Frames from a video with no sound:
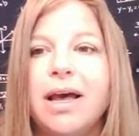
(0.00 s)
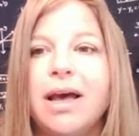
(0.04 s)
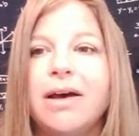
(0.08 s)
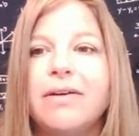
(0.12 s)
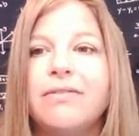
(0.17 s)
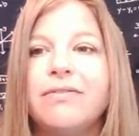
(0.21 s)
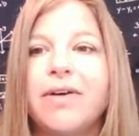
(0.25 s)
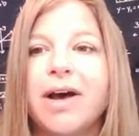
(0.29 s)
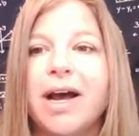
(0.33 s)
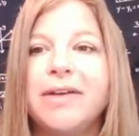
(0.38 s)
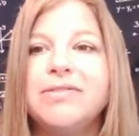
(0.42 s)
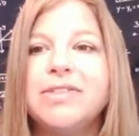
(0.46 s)

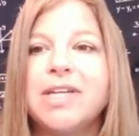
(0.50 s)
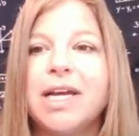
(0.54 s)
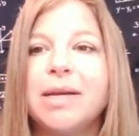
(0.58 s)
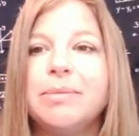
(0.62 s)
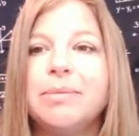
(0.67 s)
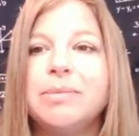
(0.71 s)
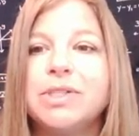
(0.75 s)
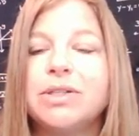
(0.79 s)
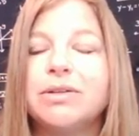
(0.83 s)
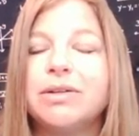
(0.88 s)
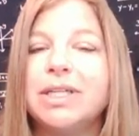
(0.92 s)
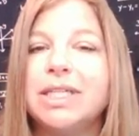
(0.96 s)
5
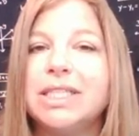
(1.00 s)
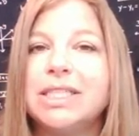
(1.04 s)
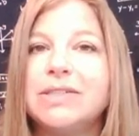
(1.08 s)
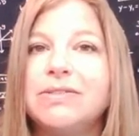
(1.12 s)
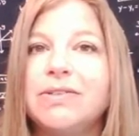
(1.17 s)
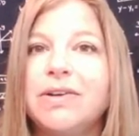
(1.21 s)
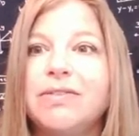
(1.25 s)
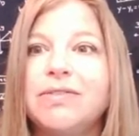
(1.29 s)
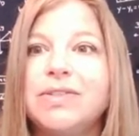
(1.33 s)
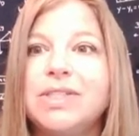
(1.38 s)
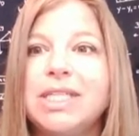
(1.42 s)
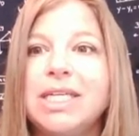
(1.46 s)
times 3 is
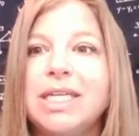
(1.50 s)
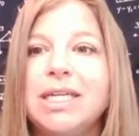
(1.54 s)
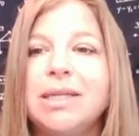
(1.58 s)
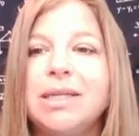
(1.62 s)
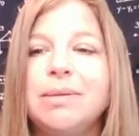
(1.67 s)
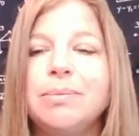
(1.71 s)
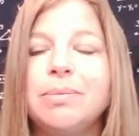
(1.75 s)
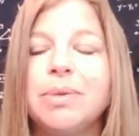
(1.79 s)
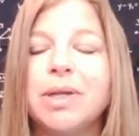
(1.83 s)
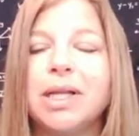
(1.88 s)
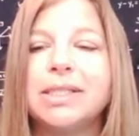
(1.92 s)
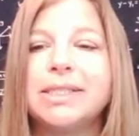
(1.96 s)

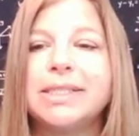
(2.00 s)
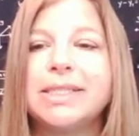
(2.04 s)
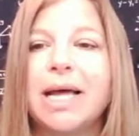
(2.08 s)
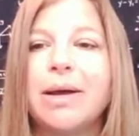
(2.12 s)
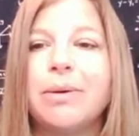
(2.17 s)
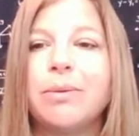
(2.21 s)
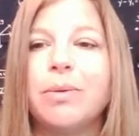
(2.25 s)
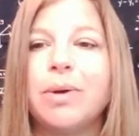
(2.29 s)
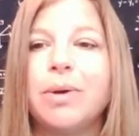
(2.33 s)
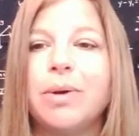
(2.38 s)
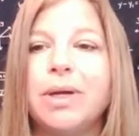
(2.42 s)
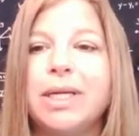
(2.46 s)
15 plus
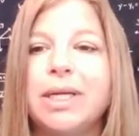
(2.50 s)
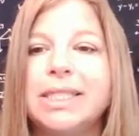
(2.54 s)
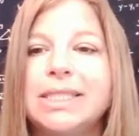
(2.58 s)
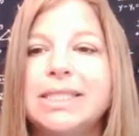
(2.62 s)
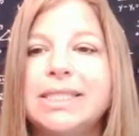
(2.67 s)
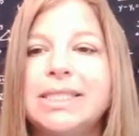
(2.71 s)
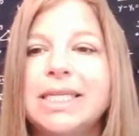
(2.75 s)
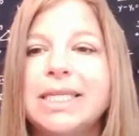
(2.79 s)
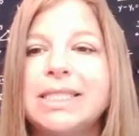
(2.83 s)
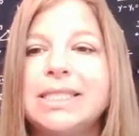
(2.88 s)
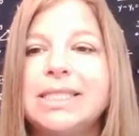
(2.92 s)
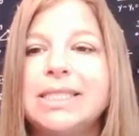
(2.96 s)
that 1 is
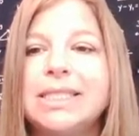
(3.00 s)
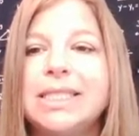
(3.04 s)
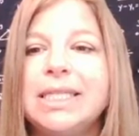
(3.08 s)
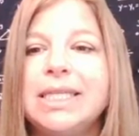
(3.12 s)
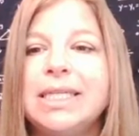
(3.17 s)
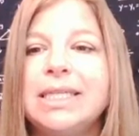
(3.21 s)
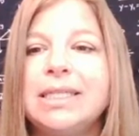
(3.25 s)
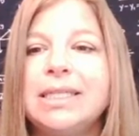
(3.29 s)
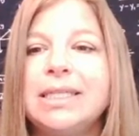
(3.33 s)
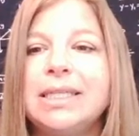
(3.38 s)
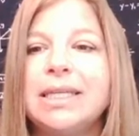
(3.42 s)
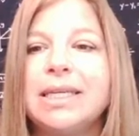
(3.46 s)

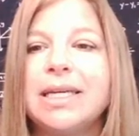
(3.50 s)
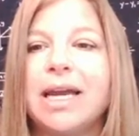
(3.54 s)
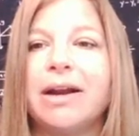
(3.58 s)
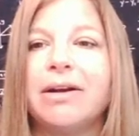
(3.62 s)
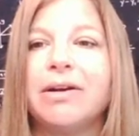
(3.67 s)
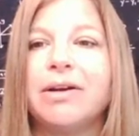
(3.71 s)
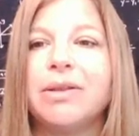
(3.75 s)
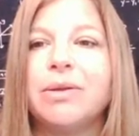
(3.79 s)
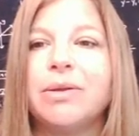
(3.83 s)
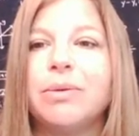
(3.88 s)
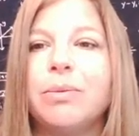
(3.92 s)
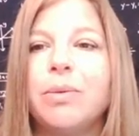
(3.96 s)
16.
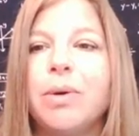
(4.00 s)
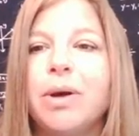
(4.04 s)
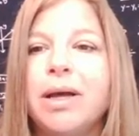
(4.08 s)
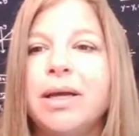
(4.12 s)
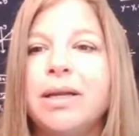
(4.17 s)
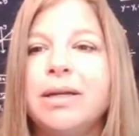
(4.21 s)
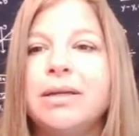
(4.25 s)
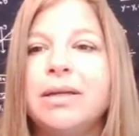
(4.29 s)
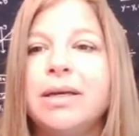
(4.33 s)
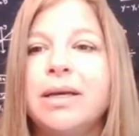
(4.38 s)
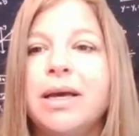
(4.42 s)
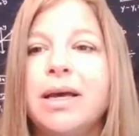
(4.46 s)
Carry the
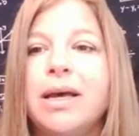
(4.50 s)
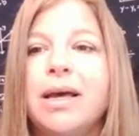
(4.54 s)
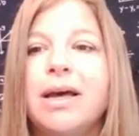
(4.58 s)
1.